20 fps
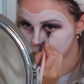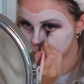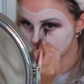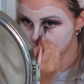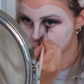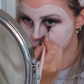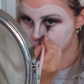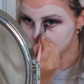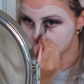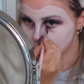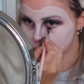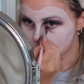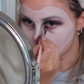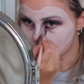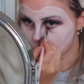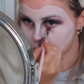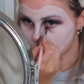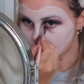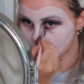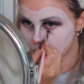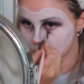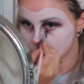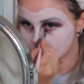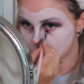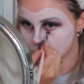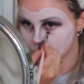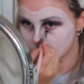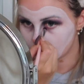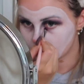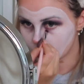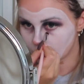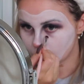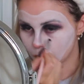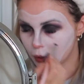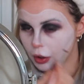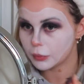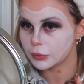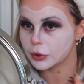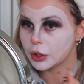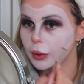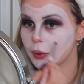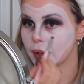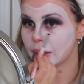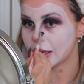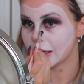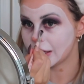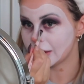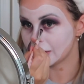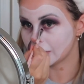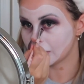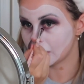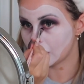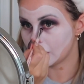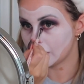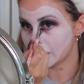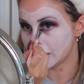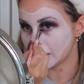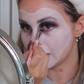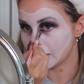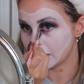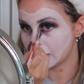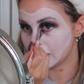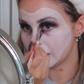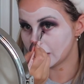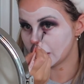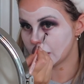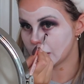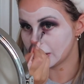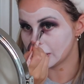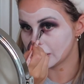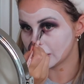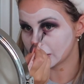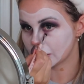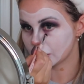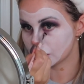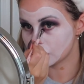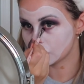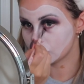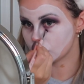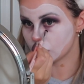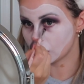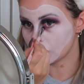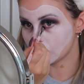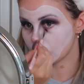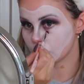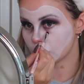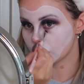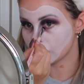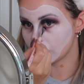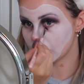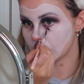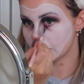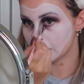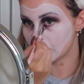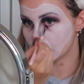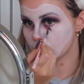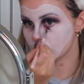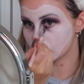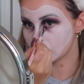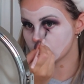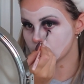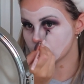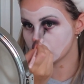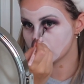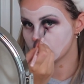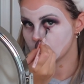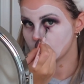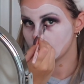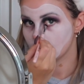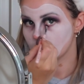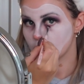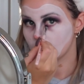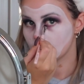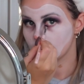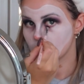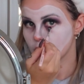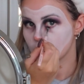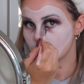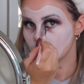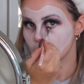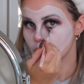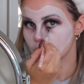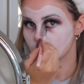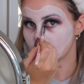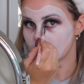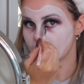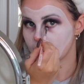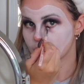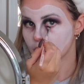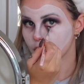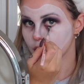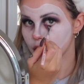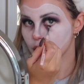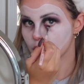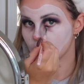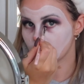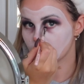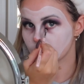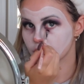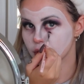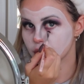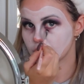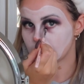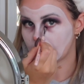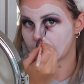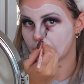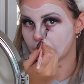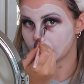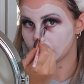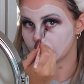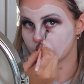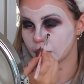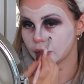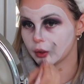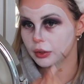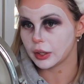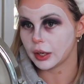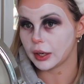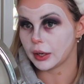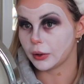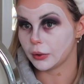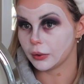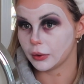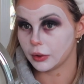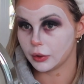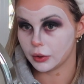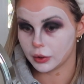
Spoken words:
bloodshot. And what I'm doing is I'm going in like a stroke of 3 motion. It's like across, down and down.